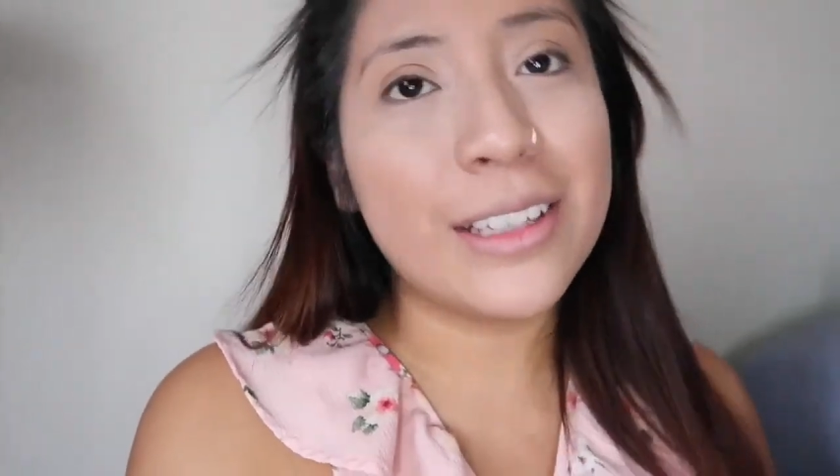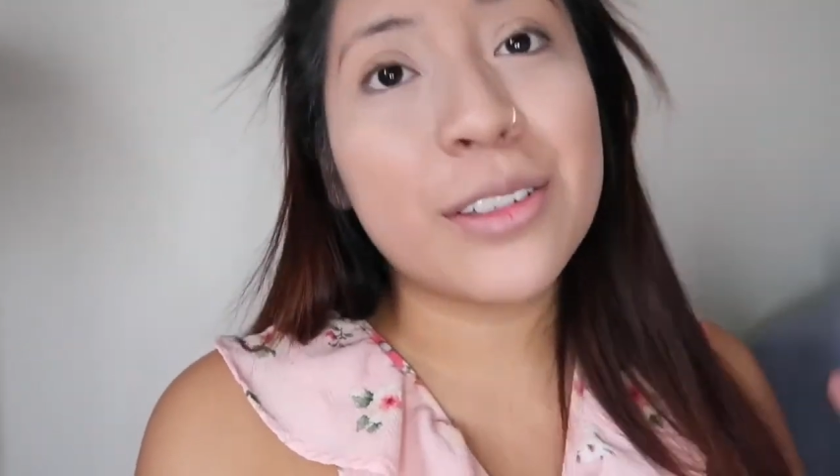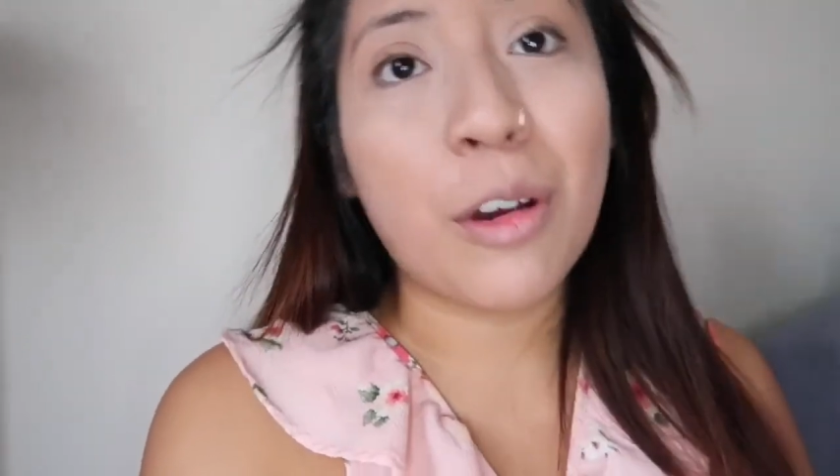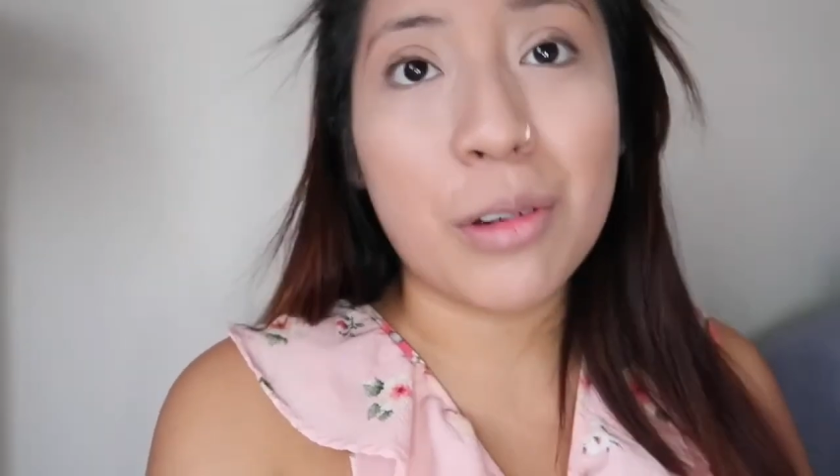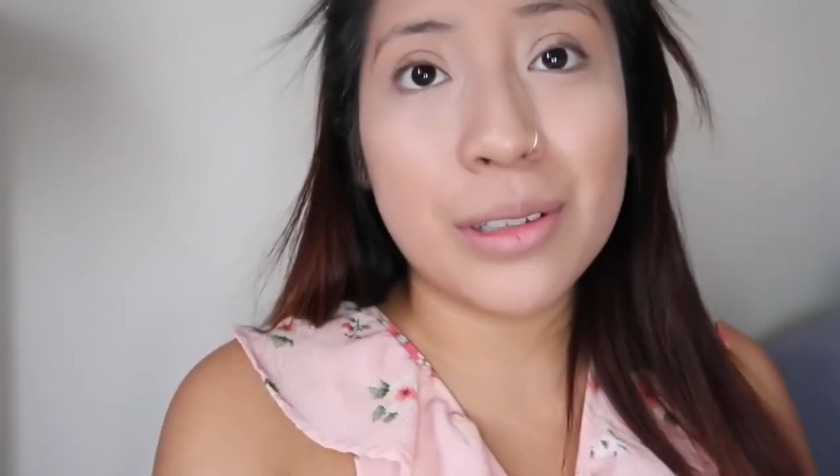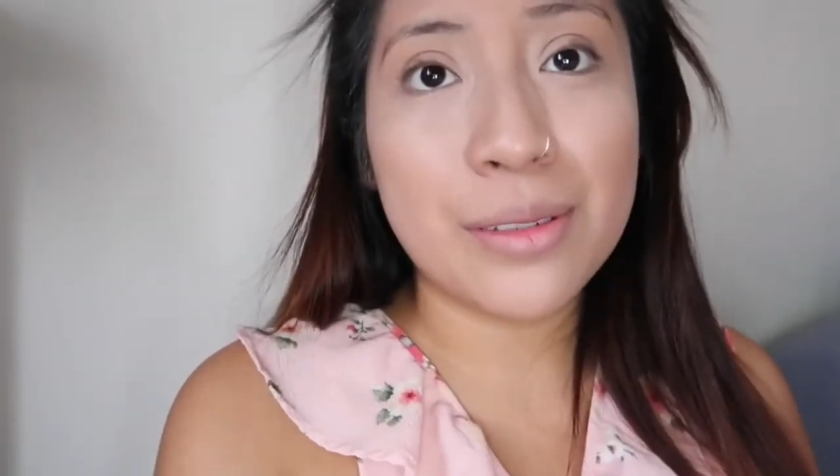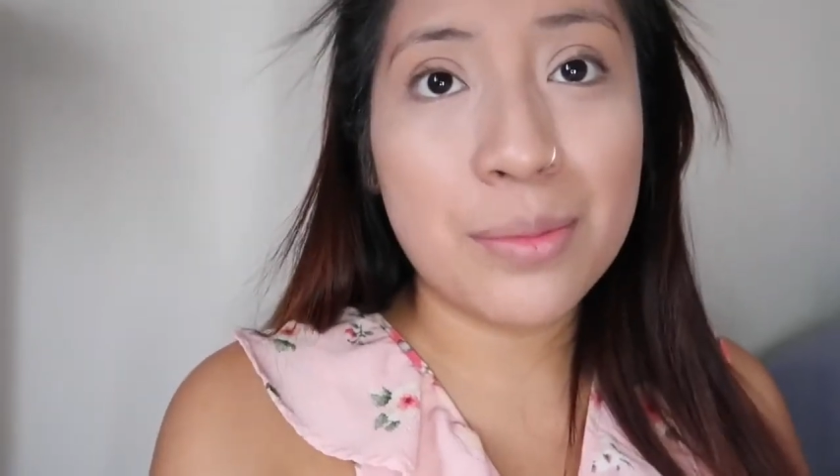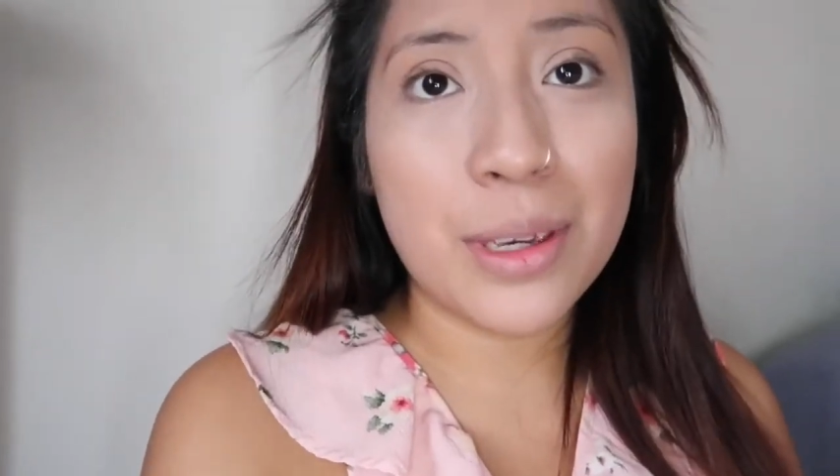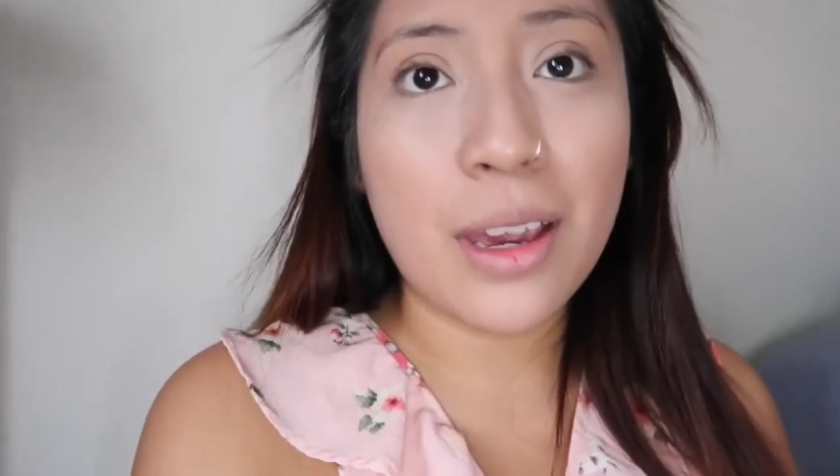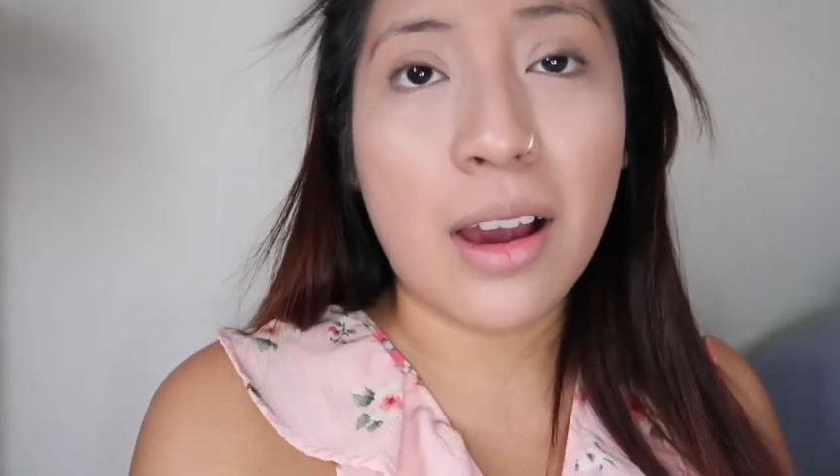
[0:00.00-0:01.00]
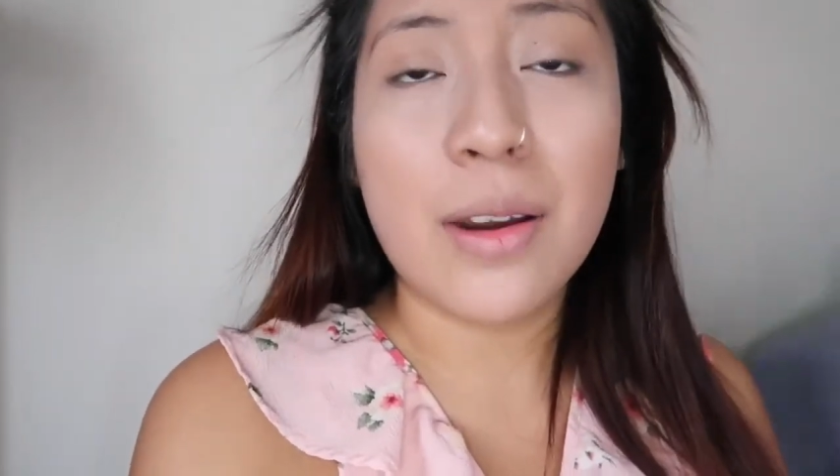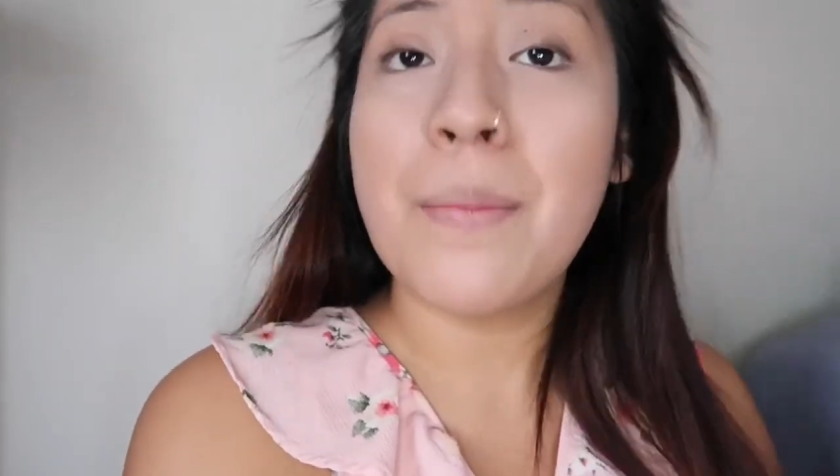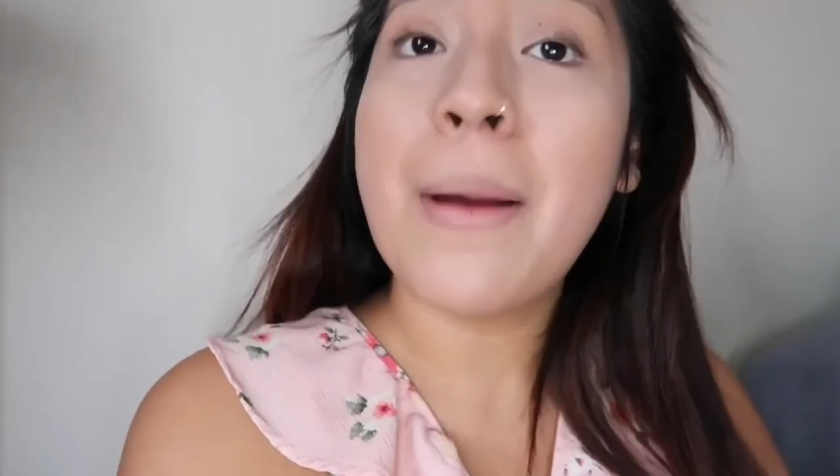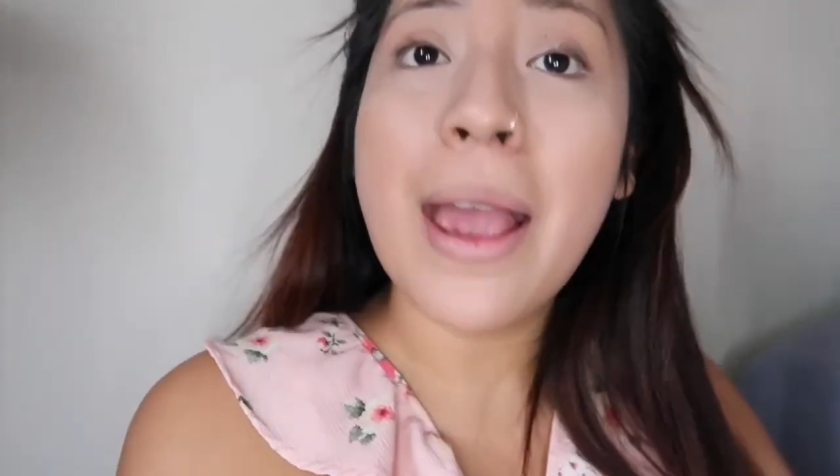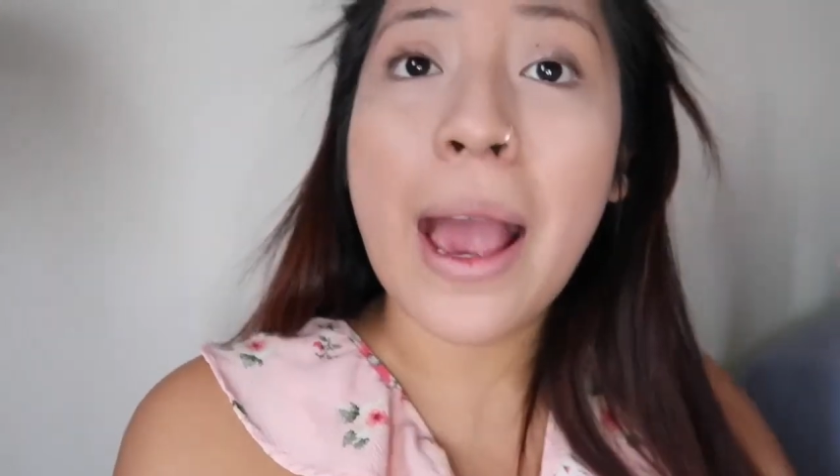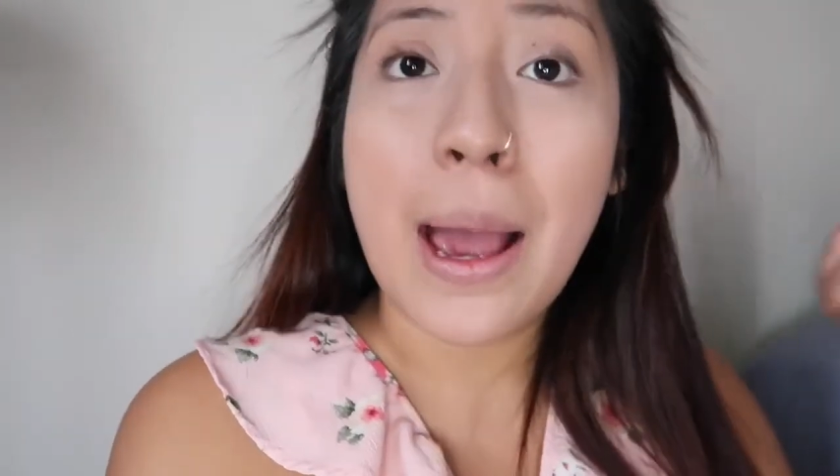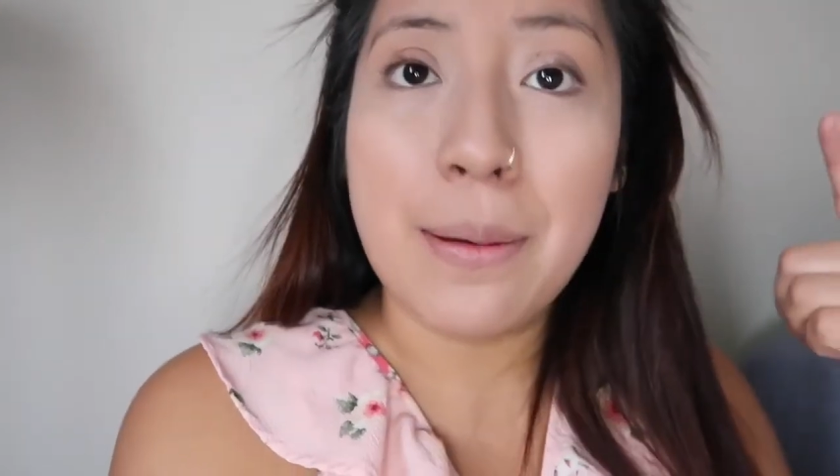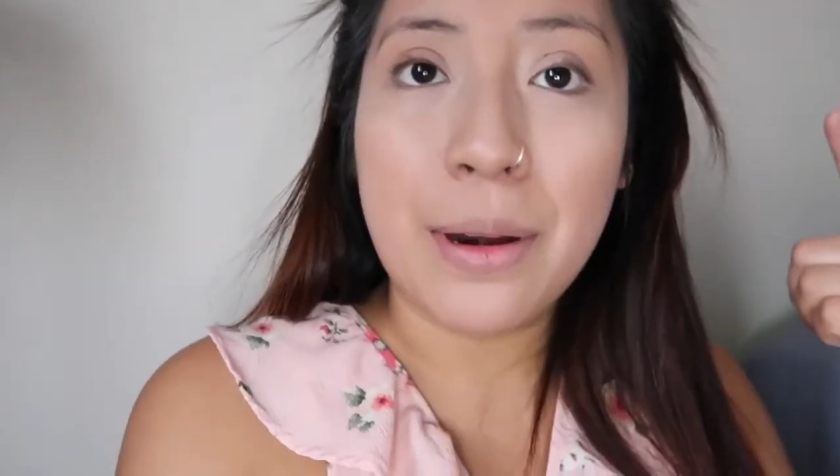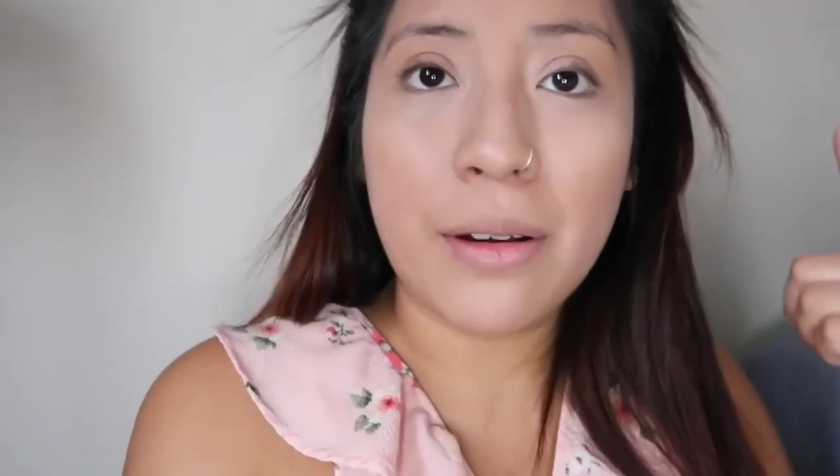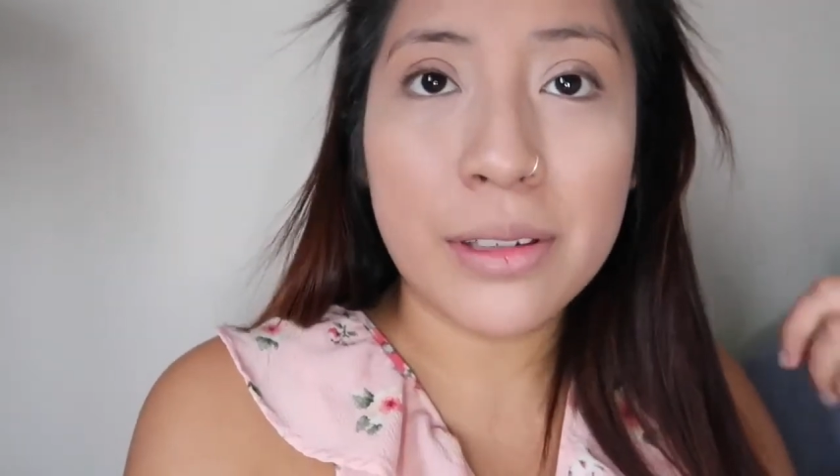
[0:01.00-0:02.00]
it's going to be on my
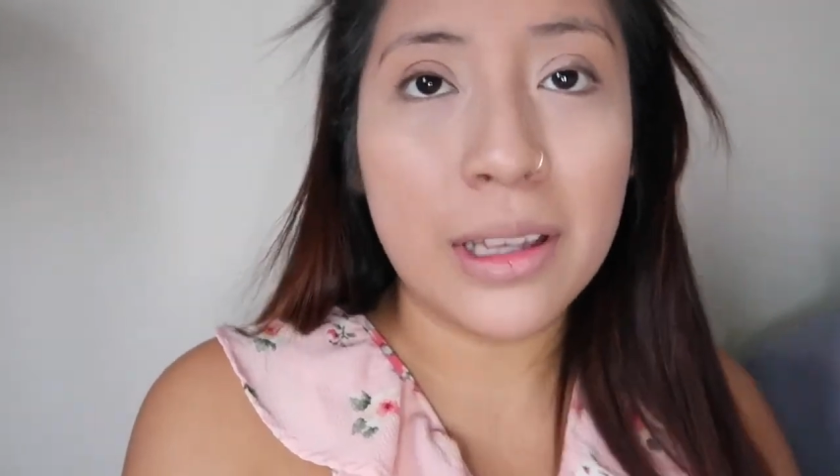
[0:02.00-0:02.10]
eyebrows.